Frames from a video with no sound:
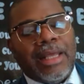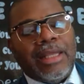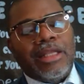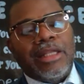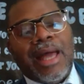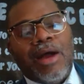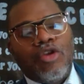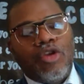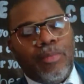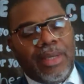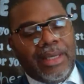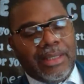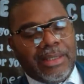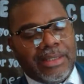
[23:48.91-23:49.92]
And now you
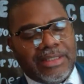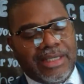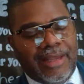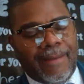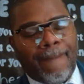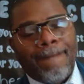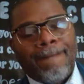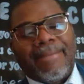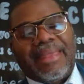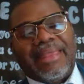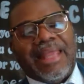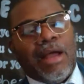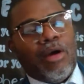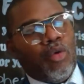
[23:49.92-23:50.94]
begin to see
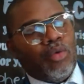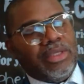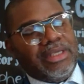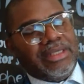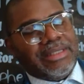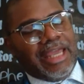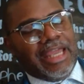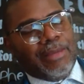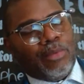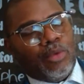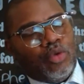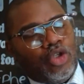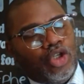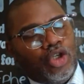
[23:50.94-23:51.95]
not only is
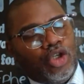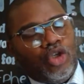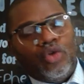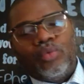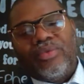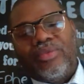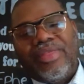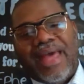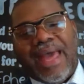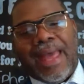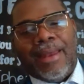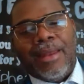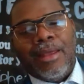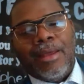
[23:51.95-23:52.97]
able to do
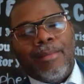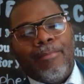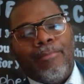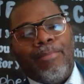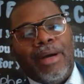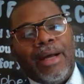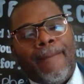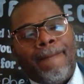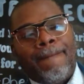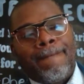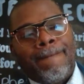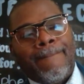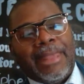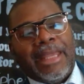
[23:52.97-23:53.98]
that, but
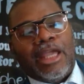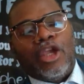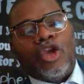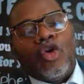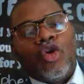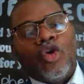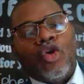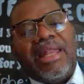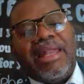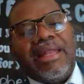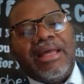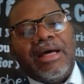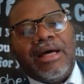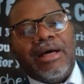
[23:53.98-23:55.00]
your
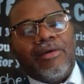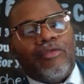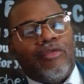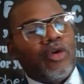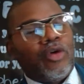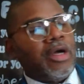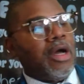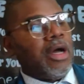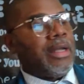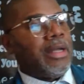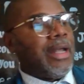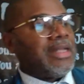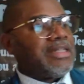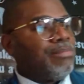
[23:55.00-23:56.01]
love for
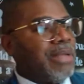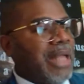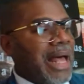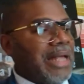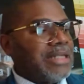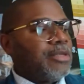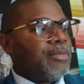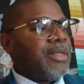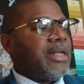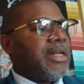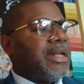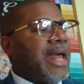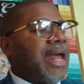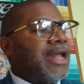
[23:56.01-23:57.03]
God has blossomed
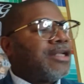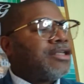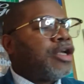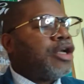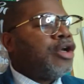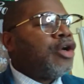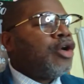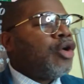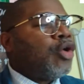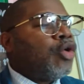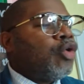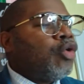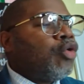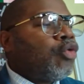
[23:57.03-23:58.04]
and it has
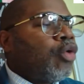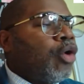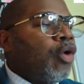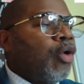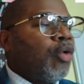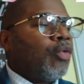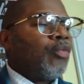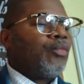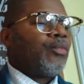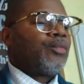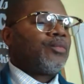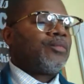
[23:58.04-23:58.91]
grown.